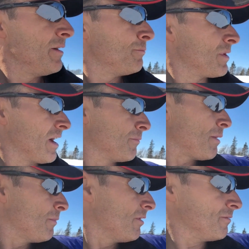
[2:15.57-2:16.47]
But I
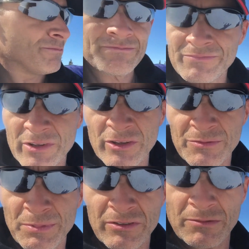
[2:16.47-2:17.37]
remember there used to
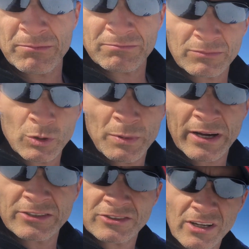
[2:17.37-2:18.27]
be some
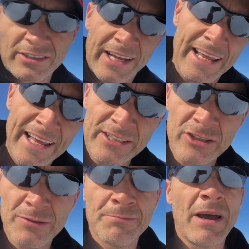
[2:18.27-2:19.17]
blueberries along that hedge
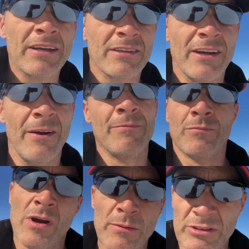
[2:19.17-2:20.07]
back there.
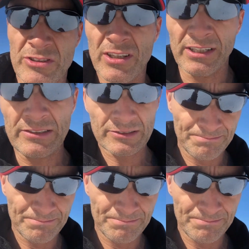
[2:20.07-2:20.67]
Probably still is.